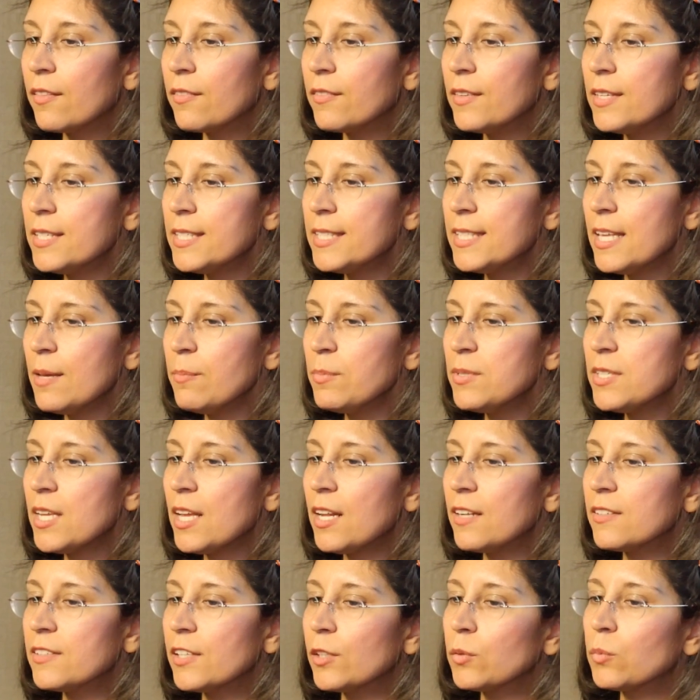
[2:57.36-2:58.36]
The stem
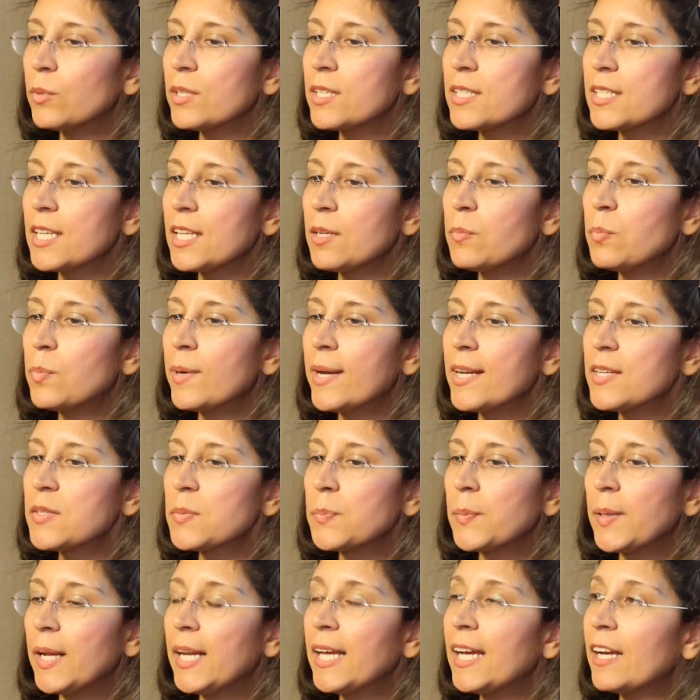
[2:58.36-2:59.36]
cells that we see in
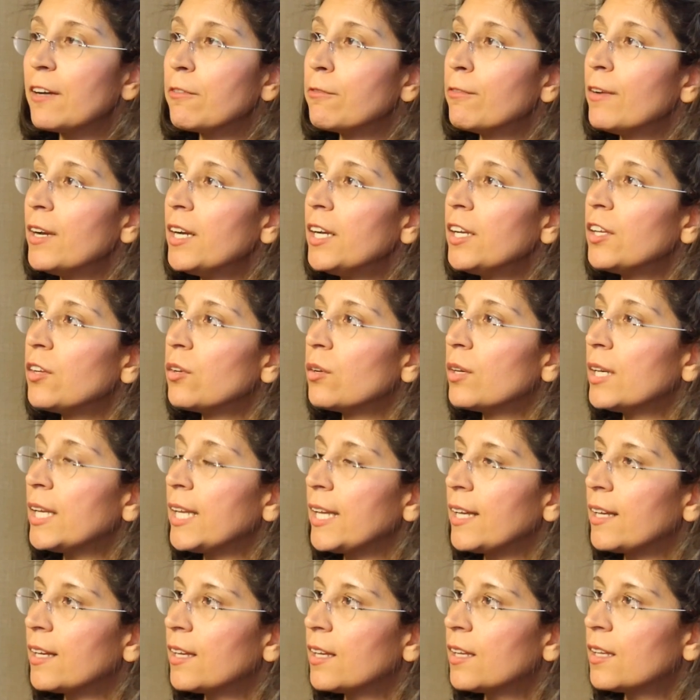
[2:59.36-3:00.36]
breast milk are very
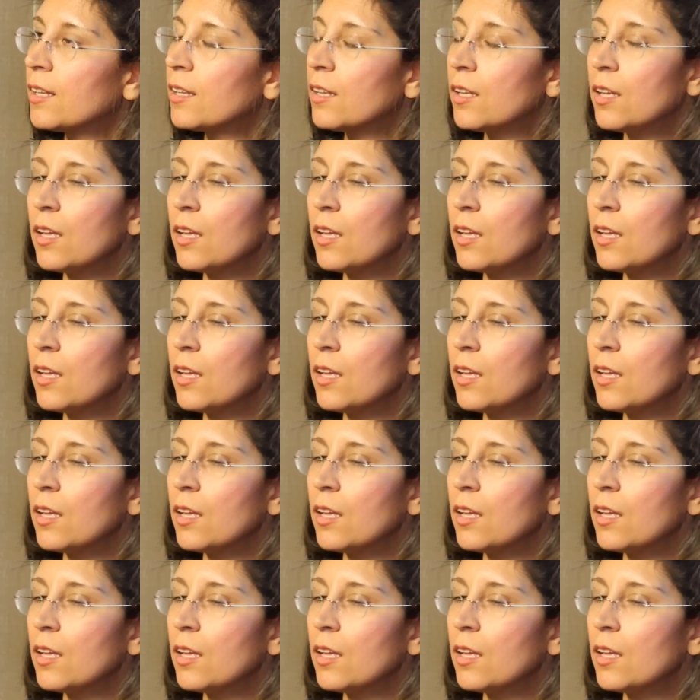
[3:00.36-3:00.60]
unique.